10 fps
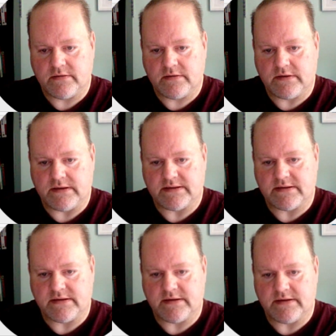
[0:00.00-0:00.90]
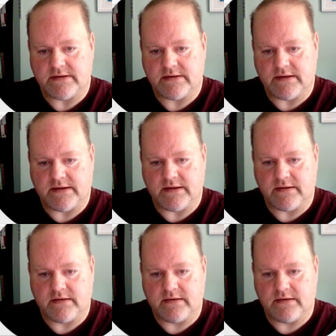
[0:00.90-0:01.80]
Let's see,
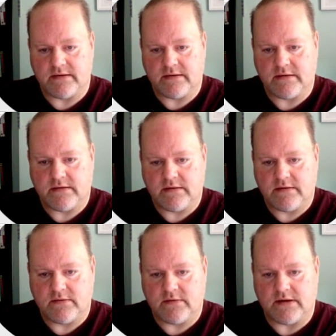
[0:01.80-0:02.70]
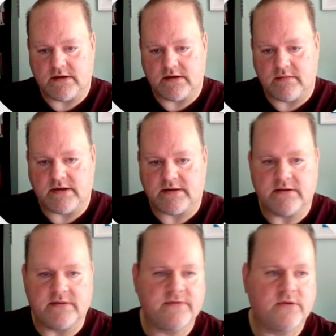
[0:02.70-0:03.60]
layer. We're going to go back to
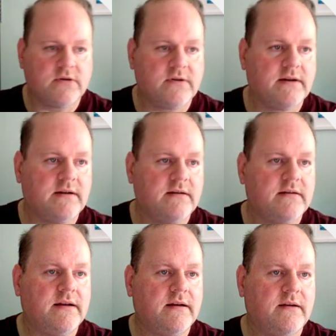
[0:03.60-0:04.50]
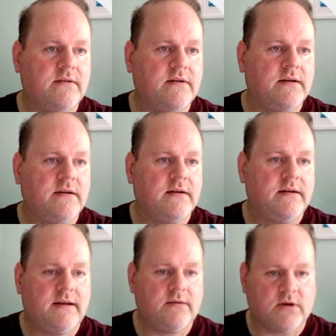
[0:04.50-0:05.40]
the foreground now,
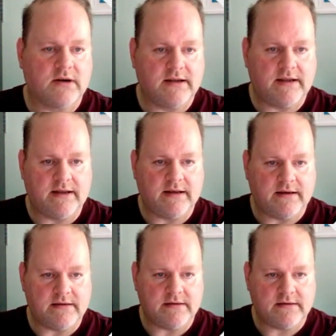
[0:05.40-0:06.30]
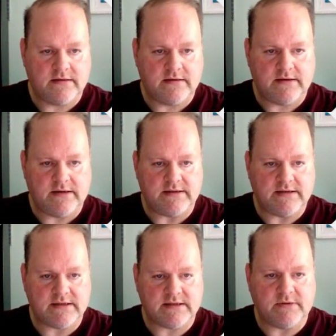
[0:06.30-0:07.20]
and we're going to add a
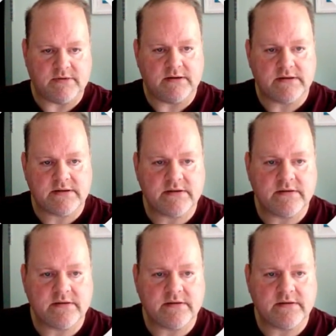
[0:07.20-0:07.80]
text box,